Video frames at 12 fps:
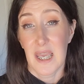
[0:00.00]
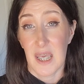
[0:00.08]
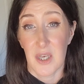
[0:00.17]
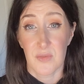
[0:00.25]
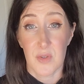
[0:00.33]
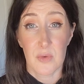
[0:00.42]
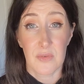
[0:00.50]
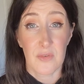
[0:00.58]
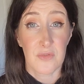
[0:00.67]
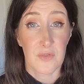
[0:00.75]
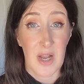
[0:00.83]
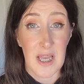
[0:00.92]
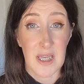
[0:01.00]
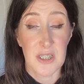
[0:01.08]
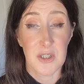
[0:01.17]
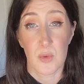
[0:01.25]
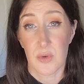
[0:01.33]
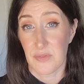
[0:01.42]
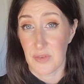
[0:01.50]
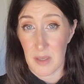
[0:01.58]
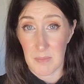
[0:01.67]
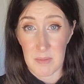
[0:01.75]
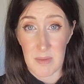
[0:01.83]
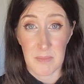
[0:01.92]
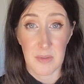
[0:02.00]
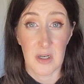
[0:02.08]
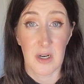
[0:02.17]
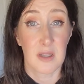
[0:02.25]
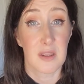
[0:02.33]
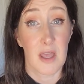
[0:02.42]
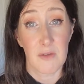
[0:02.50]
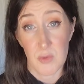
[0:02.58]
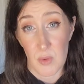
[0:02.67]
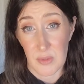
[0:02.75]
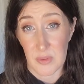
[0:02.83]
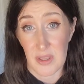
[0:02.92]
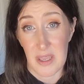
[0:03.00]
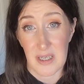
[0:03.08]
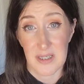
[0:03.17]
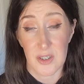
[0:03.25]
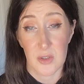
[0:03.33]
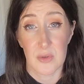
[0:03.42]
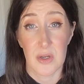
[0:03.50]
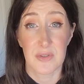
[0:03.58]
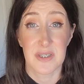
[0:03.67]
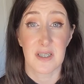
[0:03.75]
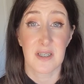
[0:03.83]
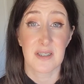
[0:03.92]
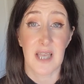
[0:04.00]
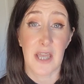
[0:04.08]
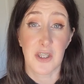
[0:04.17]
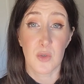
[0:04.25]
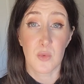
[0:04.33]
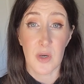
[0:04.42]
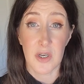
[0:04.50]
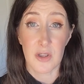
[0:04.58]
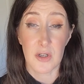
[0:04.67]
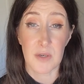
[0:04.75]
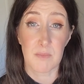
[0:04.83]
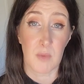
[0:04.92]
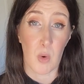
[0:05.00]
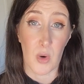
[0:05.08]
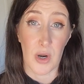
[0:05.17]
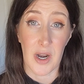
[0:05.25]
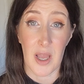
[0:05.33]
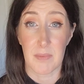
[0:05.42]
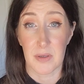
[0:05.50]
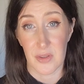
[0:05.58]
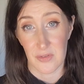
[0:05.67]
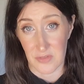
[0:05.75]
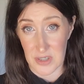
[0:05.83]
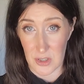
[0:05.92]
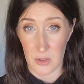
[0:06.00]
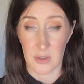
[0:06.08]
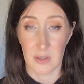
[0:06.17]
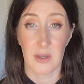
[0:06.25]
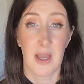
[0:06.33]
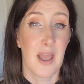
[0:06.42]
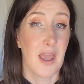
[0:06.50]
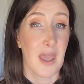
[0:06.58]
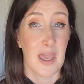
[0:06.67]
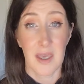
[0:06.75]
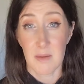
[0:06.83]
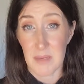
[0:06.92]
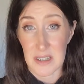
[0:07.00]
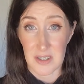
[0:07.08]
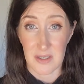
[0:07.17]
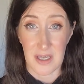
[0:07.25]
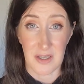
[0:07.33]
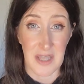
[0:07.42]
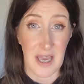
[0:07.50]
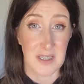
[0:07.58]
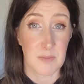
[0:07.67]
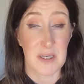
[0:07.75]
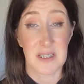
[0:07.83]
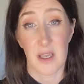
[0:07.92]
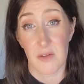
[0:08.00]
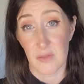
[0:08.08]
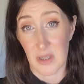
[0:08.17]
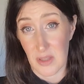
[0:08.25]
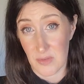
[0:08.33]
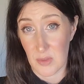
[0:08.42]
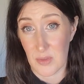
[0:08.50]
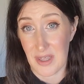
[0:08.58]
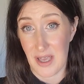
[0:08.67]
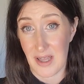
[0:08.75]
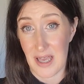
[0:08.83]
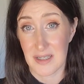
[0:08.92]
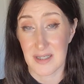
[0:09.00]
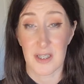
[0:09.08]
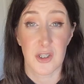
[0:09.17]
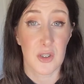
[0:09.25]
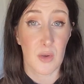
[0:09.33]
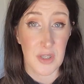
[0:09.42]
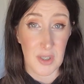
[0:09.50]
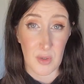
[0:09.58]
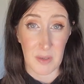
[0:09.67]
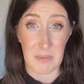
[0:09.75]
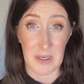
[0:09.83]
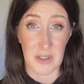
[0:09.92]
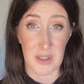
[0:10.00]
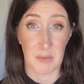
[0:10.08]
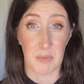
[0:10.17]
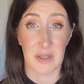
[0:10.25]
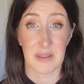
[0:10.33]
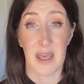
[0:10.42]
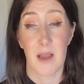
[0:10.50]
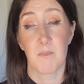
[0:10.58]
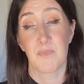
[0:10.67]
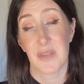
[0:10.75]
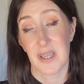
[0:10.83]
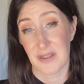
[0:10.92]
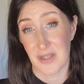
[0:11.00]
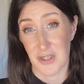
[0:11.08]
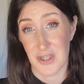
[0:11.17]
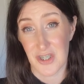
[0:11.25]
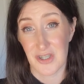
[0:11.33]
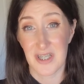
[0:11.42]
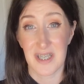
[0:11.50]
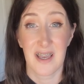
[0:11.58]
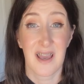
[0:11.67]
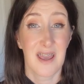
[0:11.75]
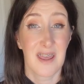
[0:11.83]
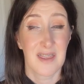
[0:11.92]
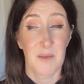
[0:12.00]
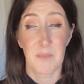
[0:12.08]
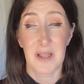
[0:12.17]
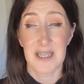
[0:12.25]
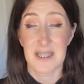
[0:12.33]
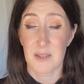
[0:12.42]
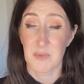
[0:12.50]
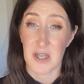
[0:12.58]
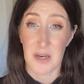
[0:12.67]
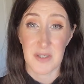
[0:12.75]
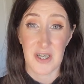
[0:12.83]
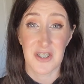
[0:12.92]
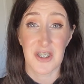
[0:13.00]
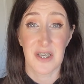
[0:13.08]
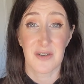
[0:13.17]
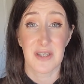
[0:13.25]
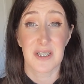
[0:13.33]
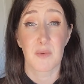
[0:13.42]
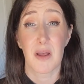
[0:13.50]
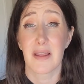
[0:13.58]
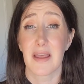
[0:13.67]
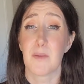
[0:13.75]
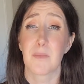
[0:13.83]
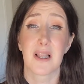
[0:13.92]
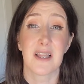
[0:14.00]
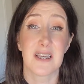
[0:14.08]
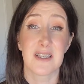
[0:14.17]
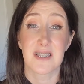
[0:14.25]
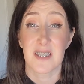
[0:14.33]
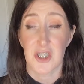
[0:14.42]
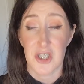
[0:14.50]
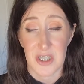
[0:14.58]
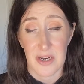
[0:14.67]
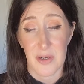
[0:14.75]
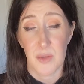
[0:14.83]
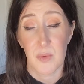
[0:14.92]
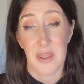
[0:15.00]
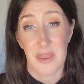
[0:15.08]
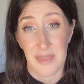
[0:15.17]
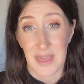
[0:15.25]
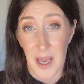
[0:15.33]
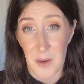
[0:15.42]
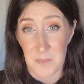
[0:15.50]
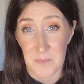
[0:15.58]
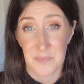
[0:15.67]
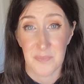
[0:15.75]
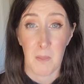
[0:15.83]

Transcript: And if you have a friend or family member, loved one with lichen sclerosis, and you want to learn more about the physical and mental health aspects of living with LS so that you can better support them in their journey, then please subscribe to our channel as well and please share it with them.